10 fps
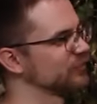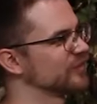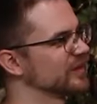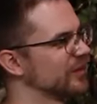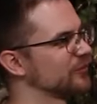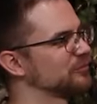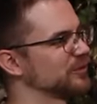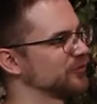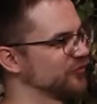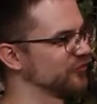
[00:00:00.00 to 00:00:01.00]
What's uh, the other
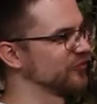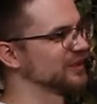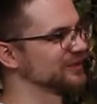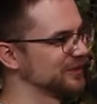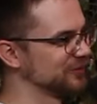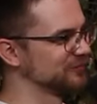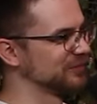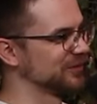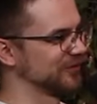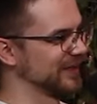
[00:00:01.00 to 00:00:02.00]
person saying no
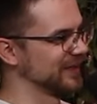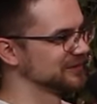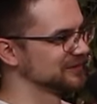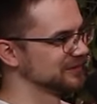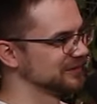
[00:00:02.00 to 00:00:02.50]
part of that?